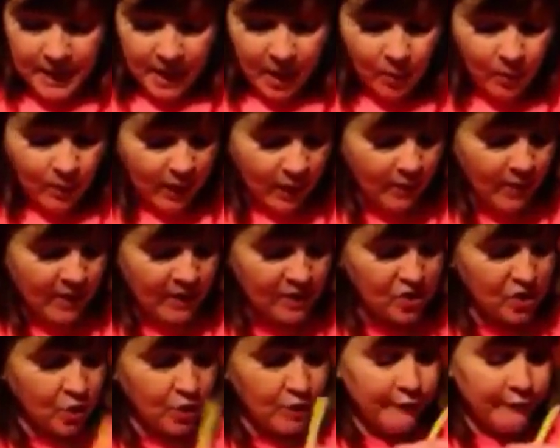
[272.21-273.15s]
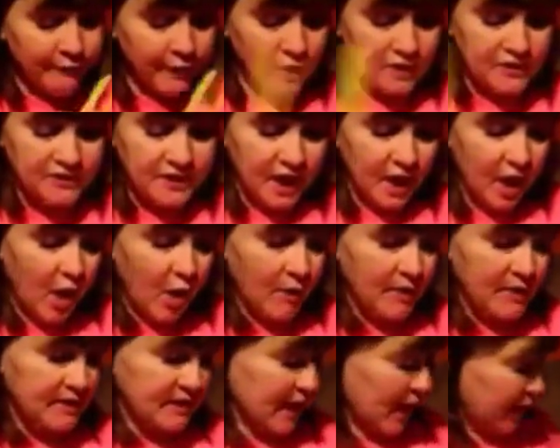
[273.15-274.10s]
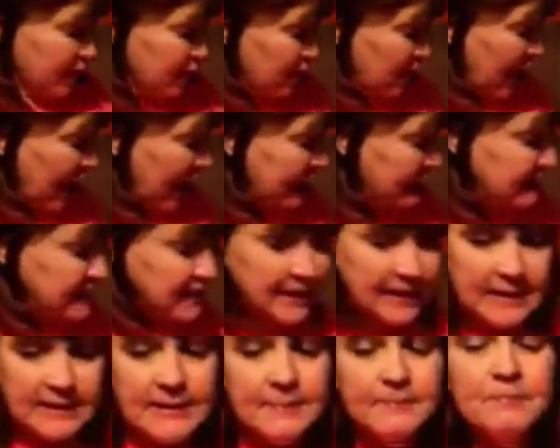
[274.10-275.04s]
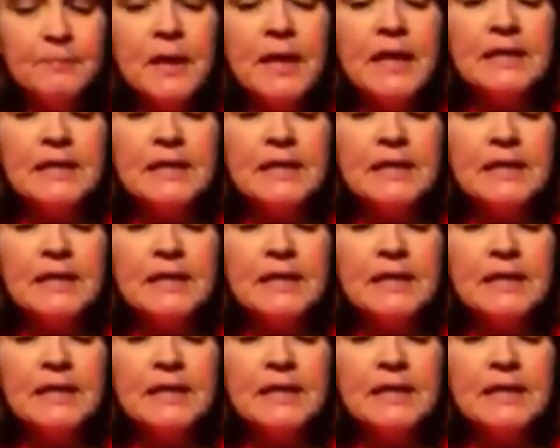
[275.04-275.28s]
And what I want to show you first, that I always tell you guys, is